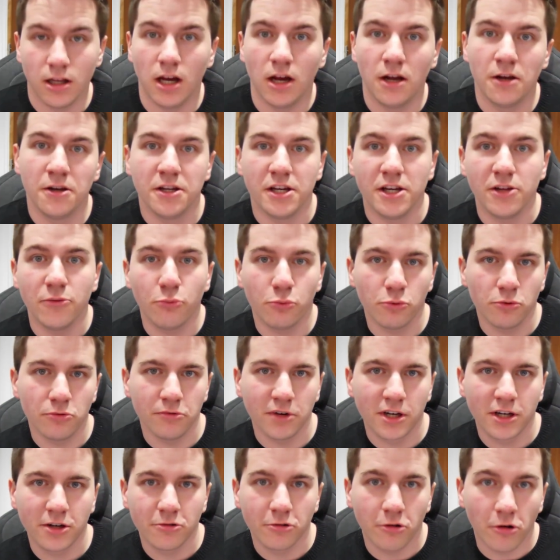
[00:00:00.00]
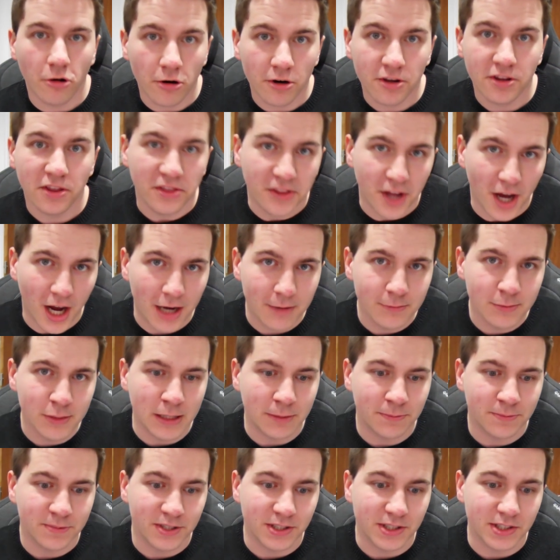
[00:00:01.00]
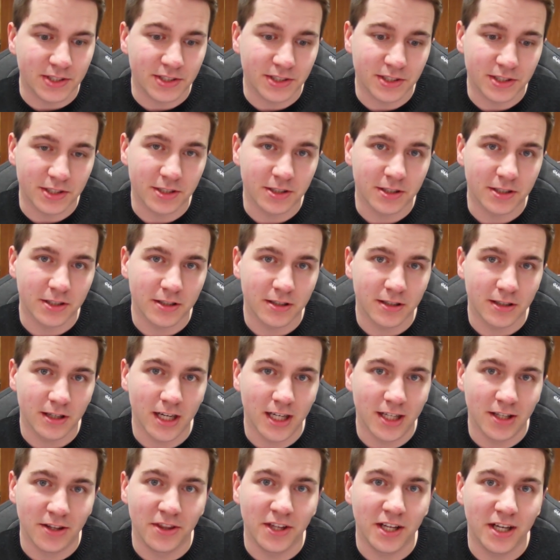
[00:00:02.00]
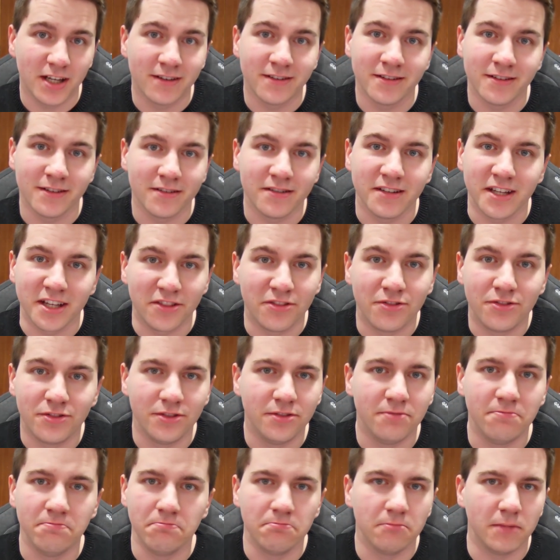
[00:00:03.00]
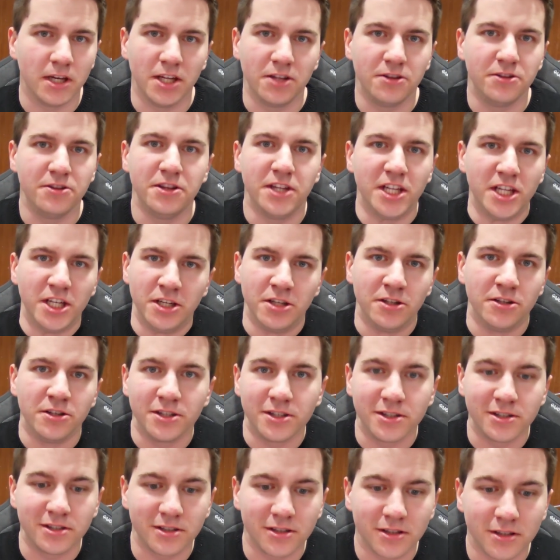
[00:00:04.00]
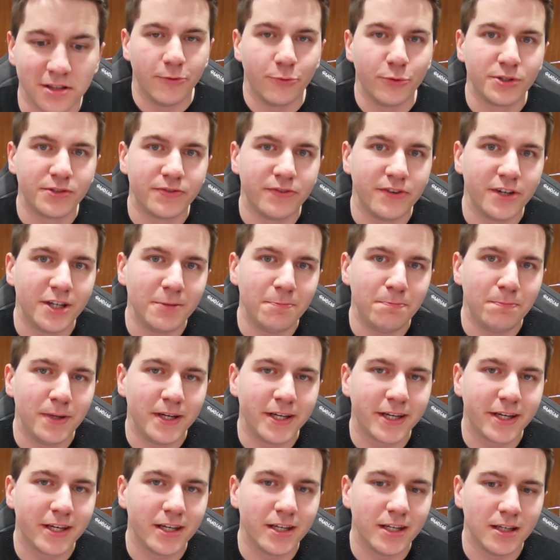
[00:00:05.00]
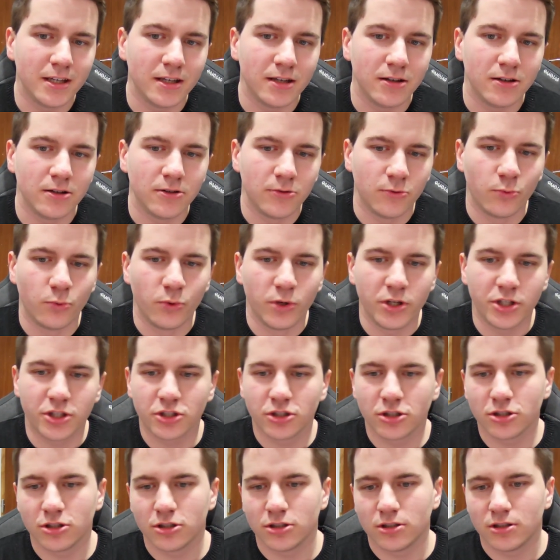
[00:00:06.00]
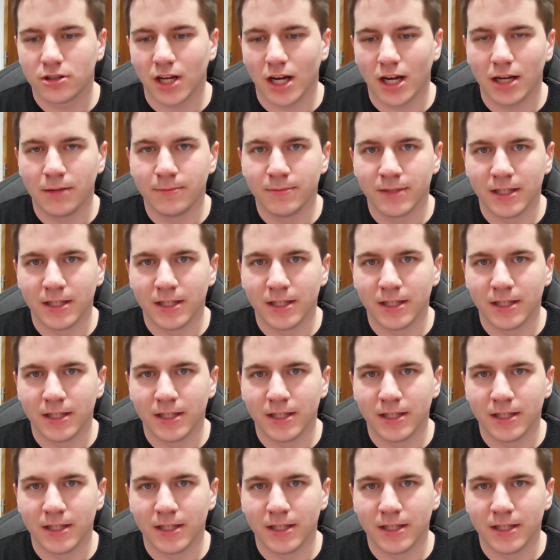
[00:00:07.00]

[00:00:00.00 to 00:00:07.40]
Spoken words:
And it will record time lapses and then it didn't. It was very picky which time